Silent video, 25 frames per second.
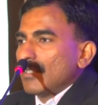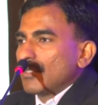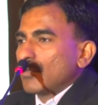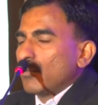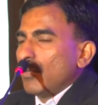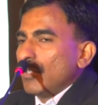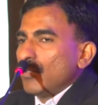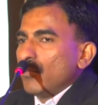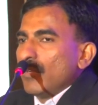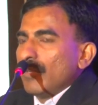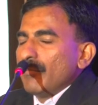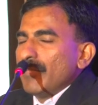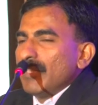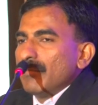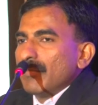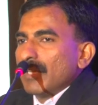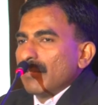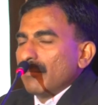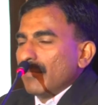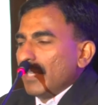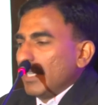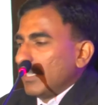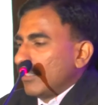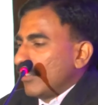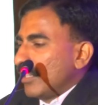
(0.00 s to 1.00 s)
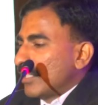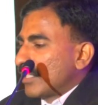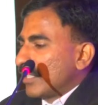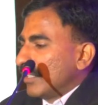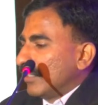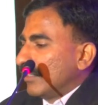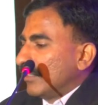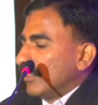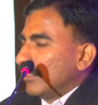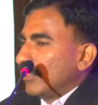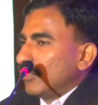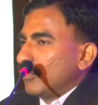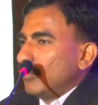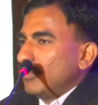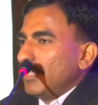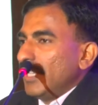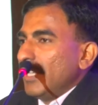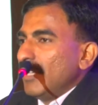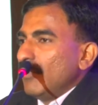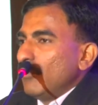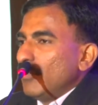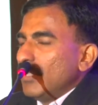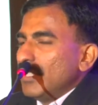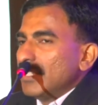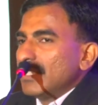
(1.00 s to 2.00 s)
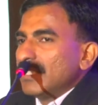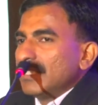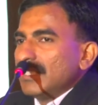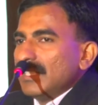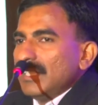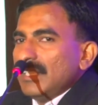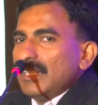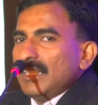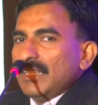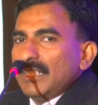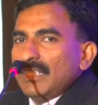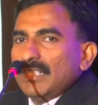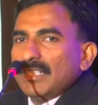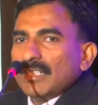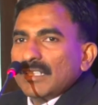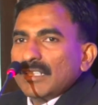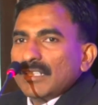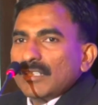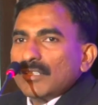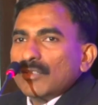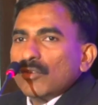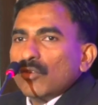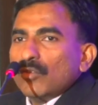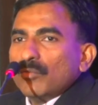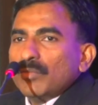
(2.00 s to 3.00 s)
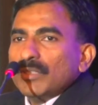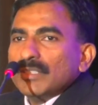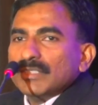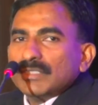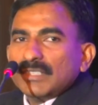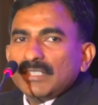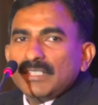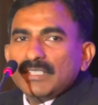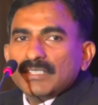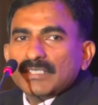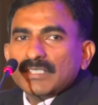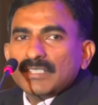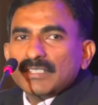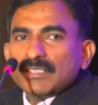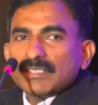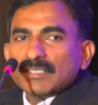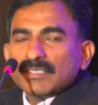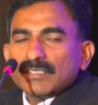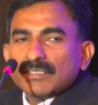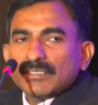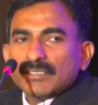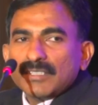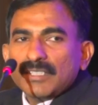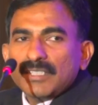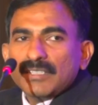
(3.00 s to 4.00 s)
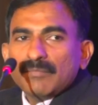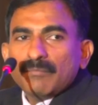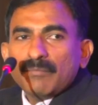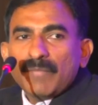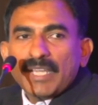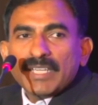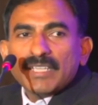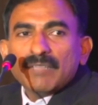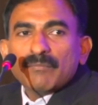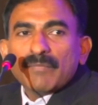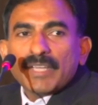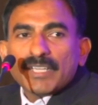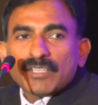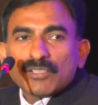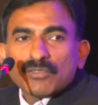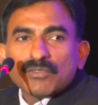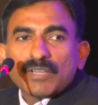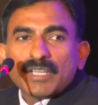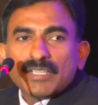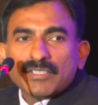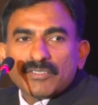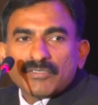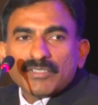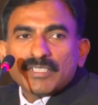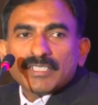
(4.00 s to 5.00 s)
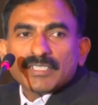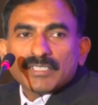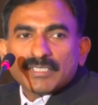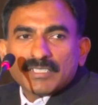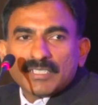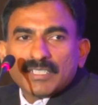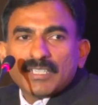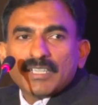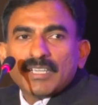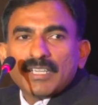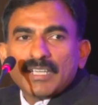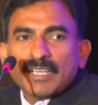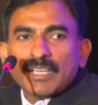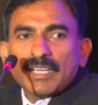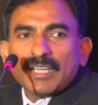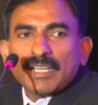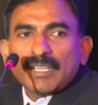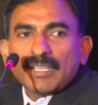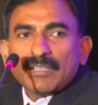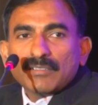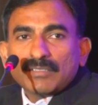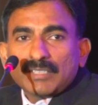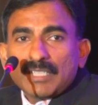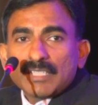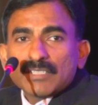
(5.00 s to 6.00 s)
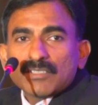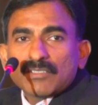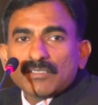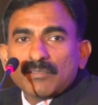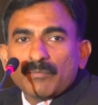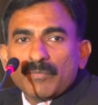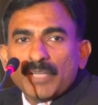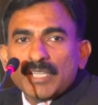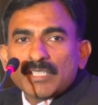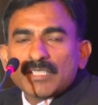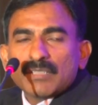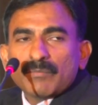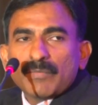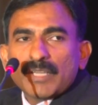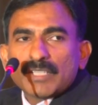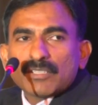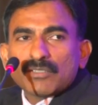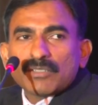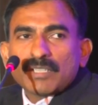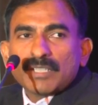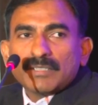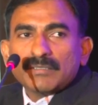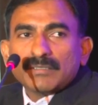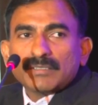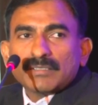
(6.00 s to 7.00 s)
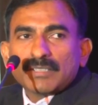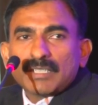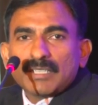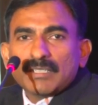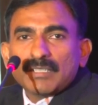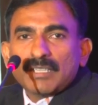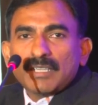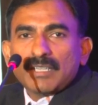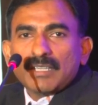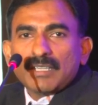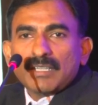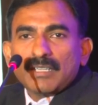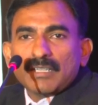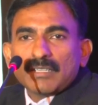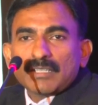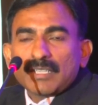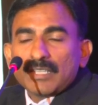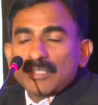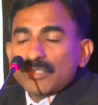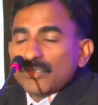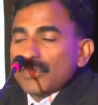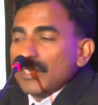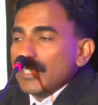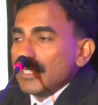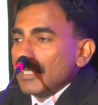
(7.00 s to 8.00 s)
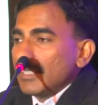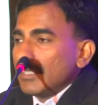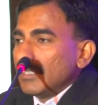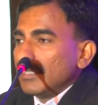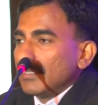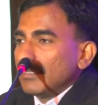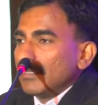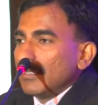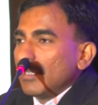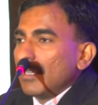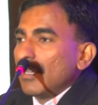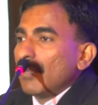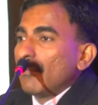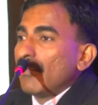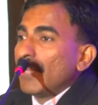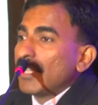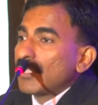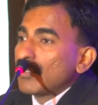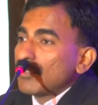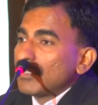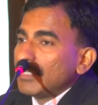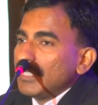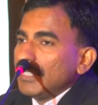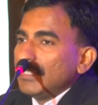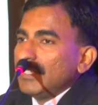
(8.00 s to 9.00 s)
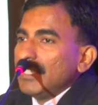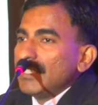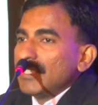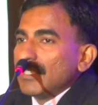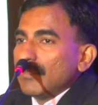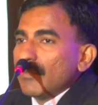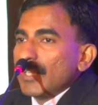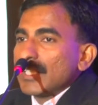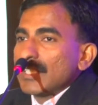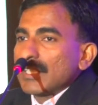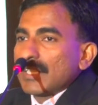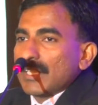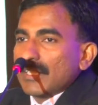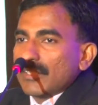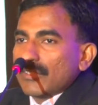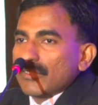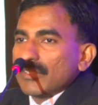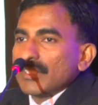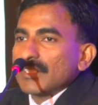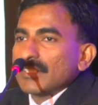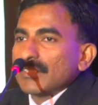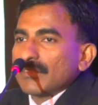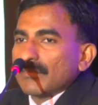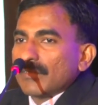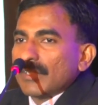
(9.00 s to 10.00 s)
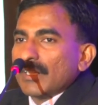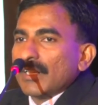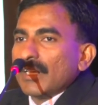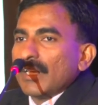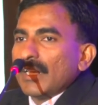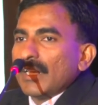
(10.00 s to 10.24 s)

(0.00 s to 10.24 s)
So what do I mean by migration? Today we see global citizens in many metro countries. And I'll touch on the major metro countries in metro cities in major countries.